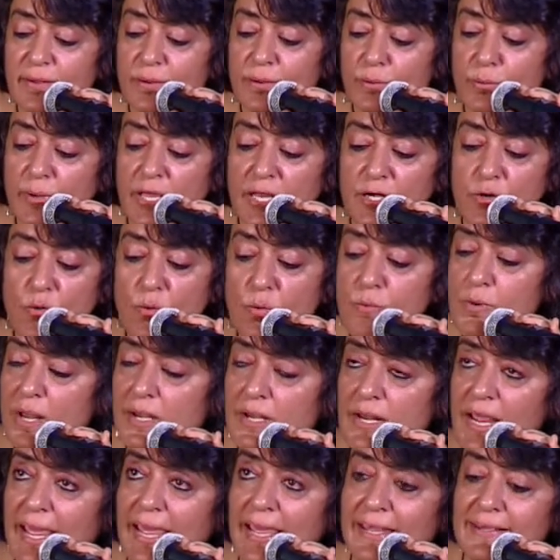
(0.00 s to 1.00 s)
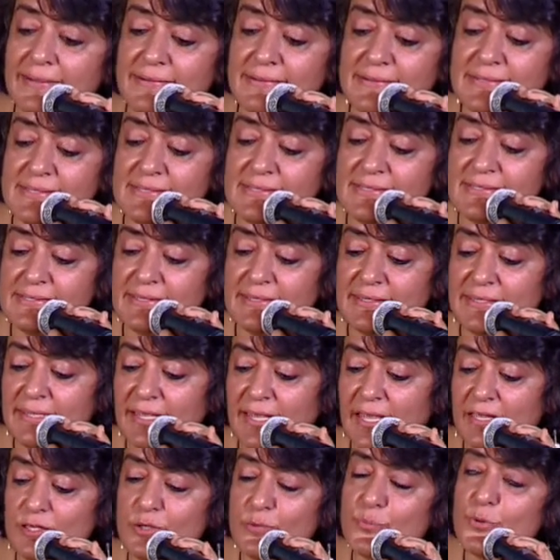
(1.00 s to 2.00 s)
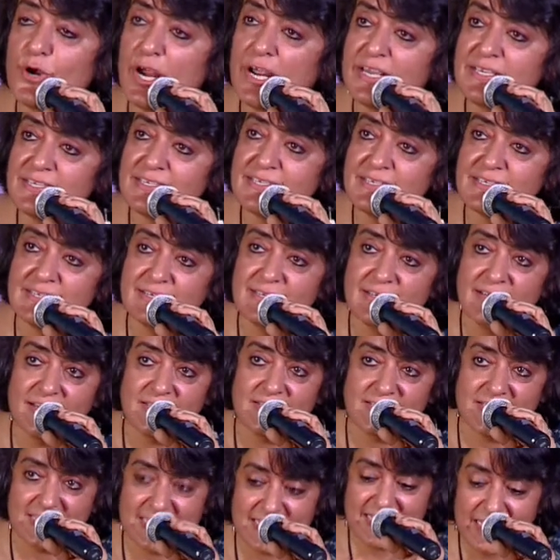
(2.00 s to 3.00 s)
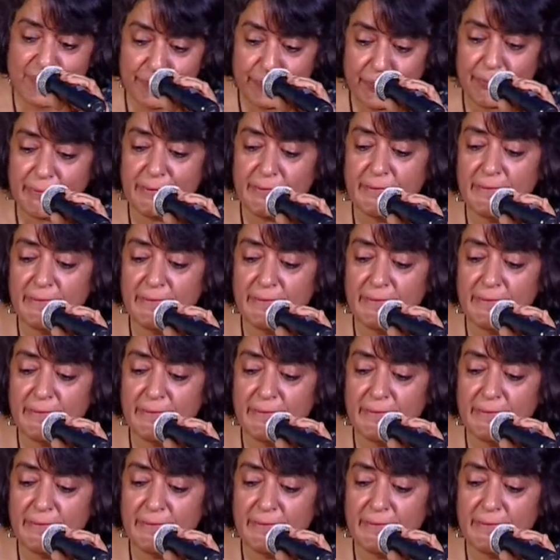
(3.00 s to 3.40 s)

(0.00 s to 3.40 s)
where no one haggles and the price is steep.